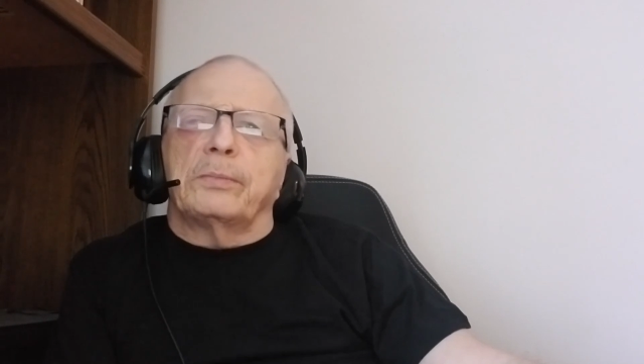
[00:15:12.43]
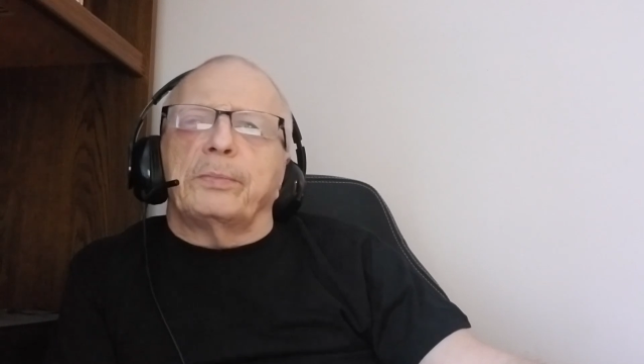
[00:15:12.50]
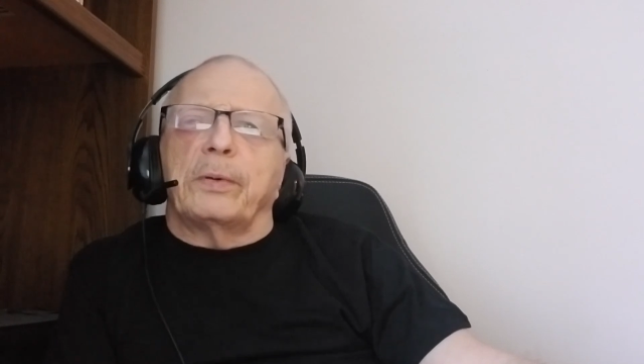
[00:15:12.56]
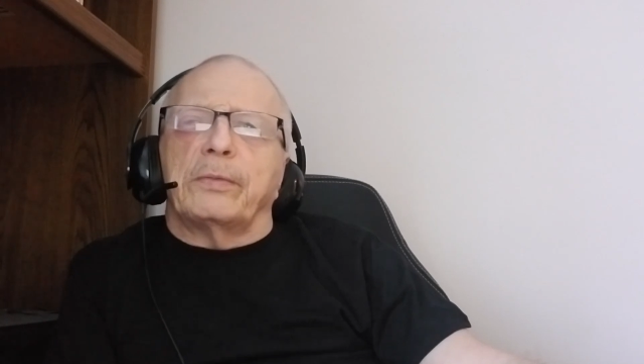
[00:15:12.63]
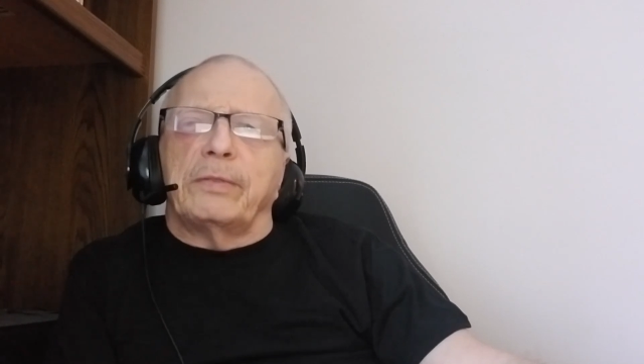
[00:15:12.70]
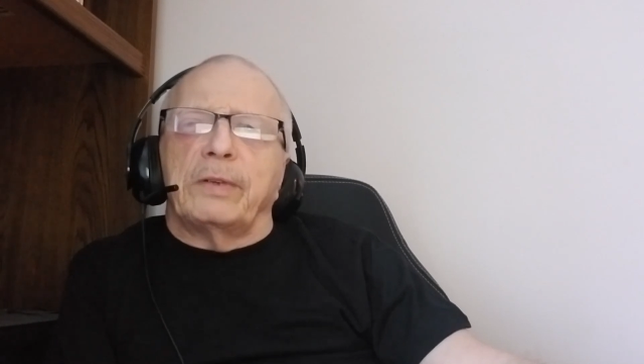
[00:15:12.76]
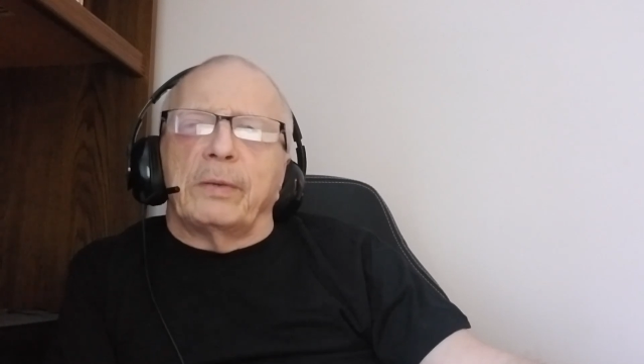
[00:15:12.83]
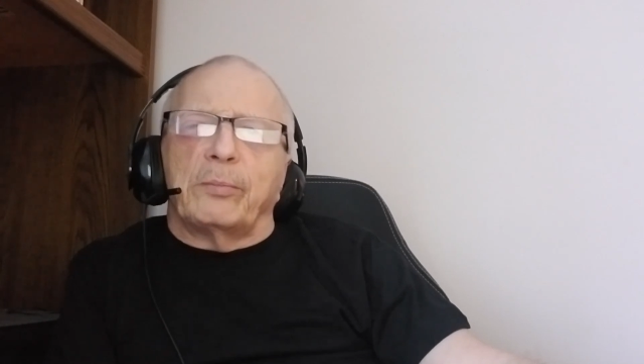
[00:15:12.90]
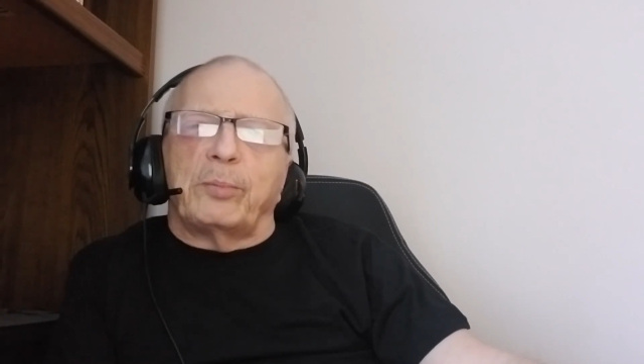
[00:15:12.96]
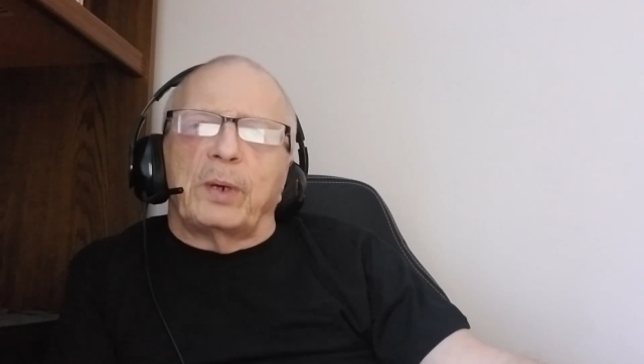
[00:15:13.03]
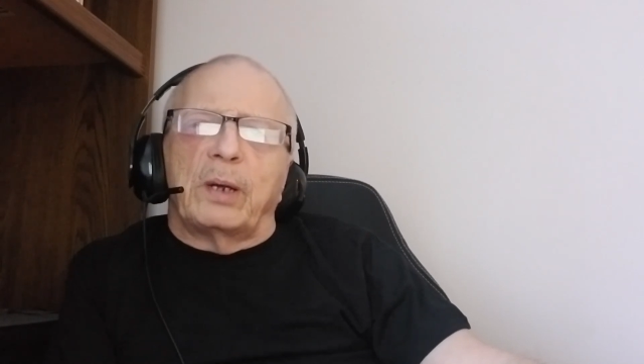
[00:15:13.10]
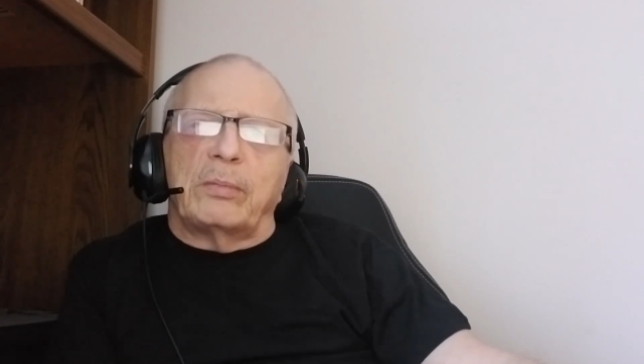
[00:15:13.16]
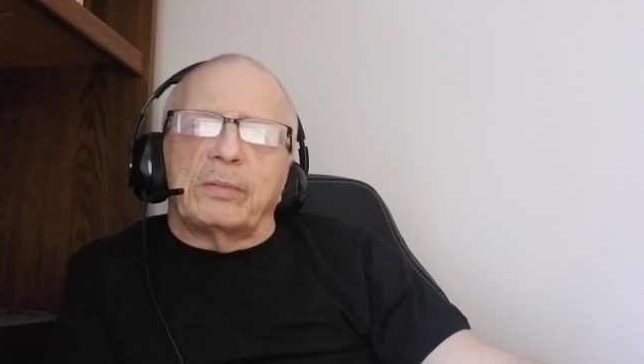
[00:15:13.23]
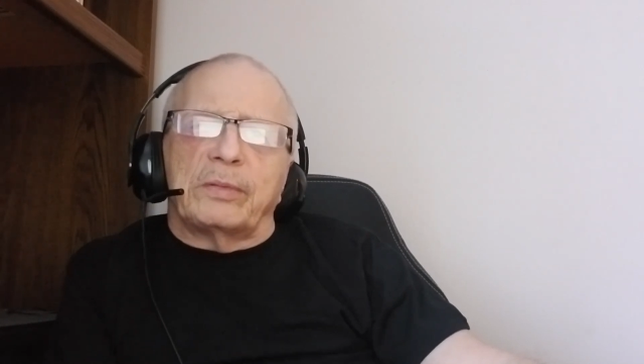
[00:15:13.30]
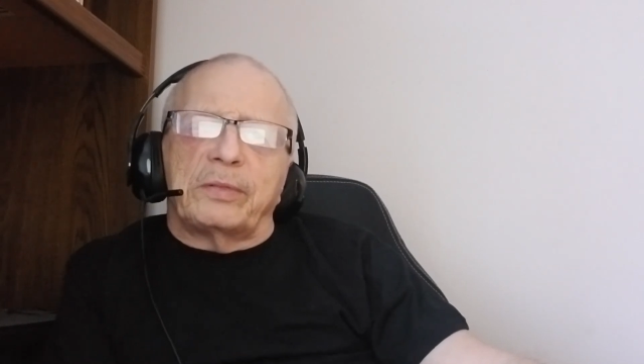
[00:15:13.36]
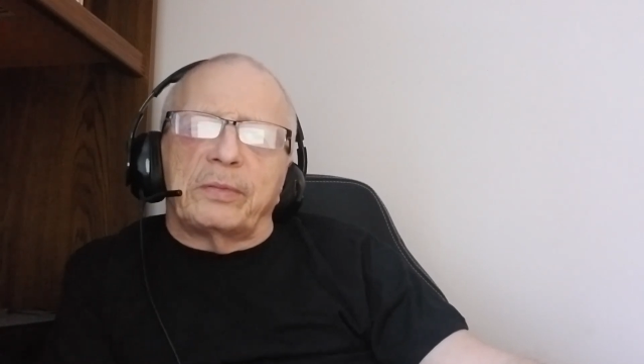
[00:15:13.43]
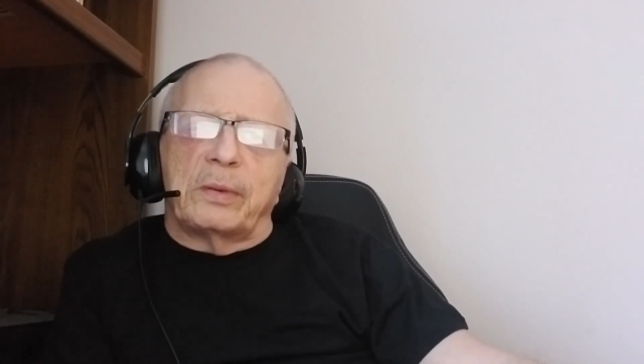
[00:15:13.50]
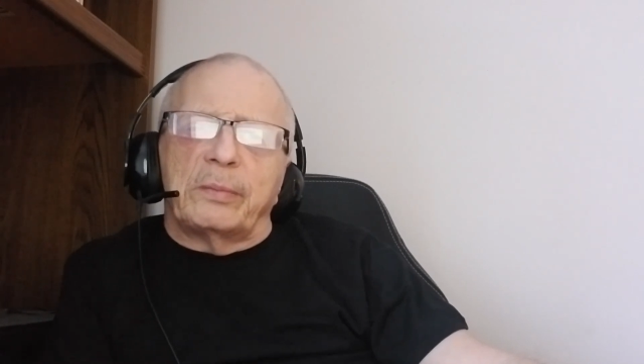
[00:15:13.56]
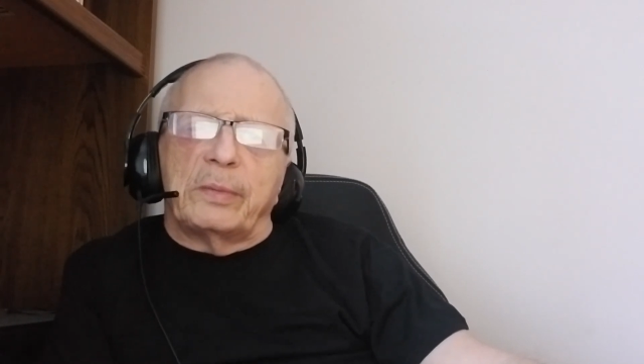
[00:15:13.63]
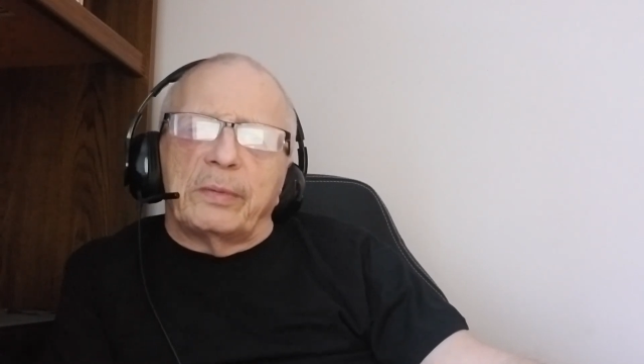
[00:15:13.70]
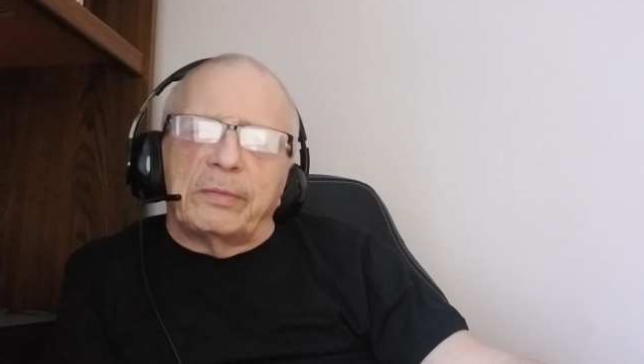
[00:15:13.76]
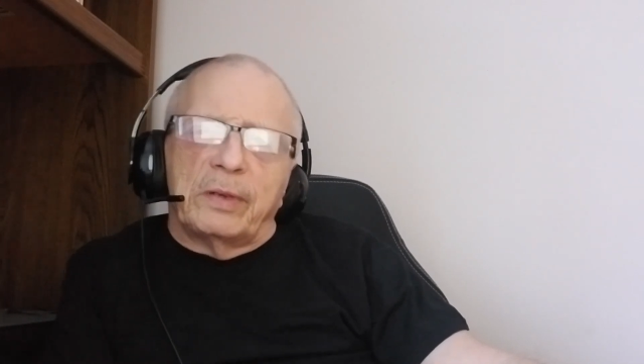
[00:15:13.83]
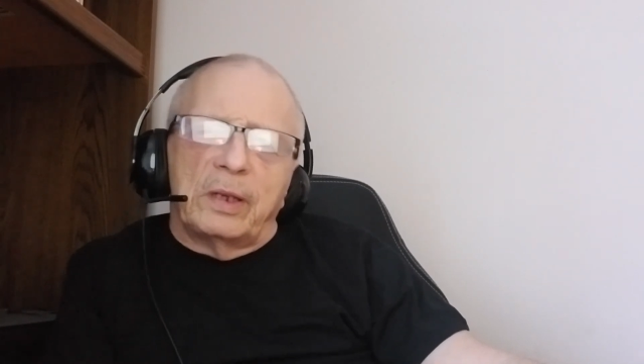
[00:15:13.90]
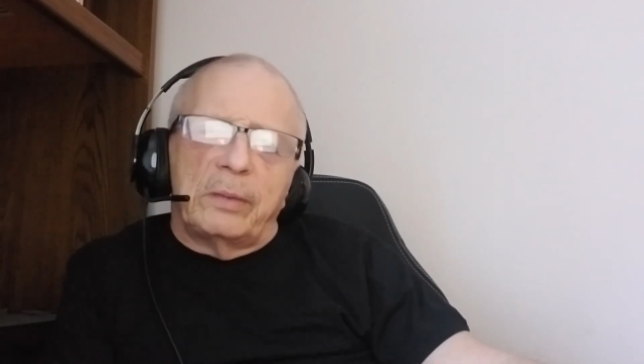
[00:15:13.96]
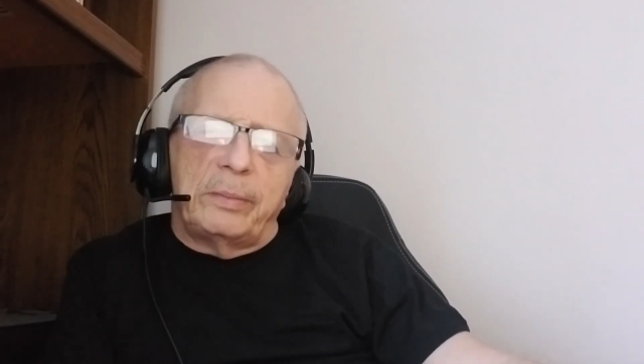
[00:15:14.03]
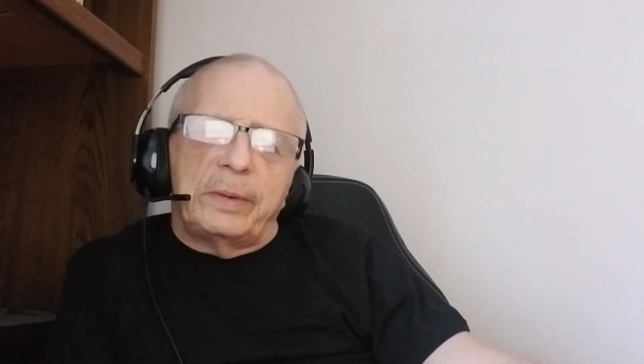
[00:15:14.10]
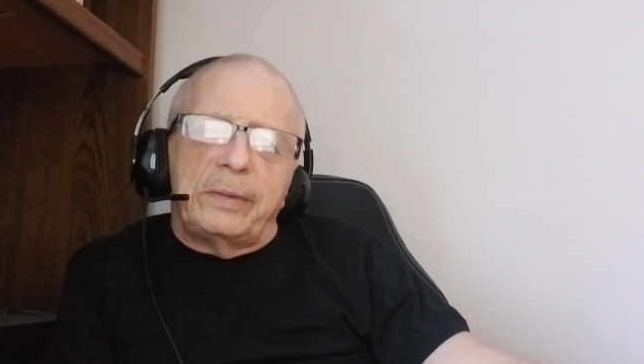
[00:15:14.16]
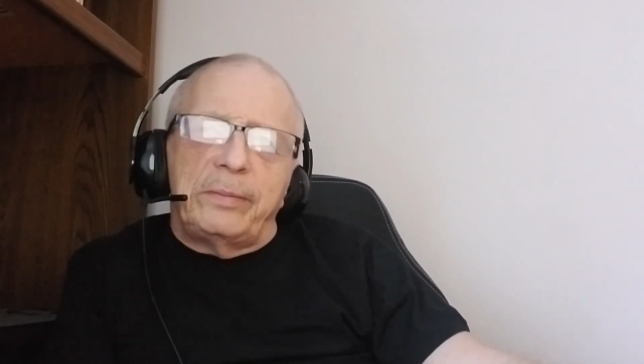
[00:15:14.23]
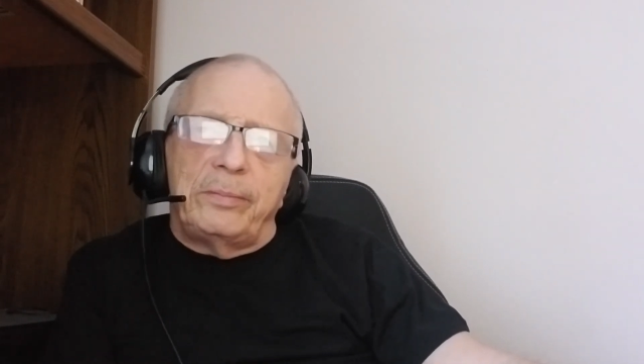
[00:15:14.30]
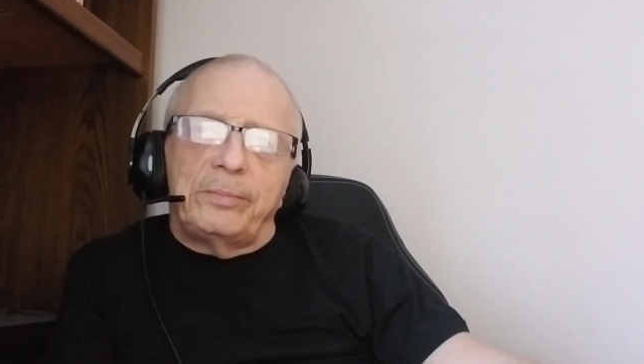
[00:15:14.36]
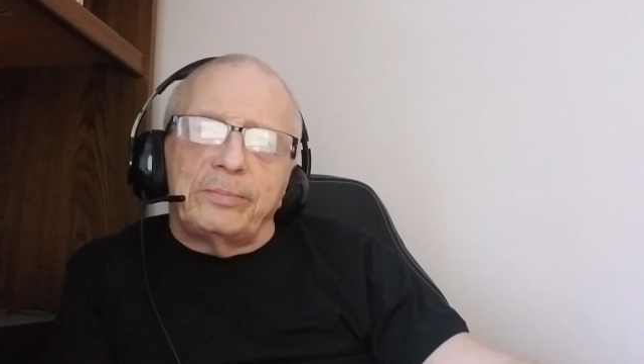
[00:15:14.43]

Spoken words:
prevent problems from developing.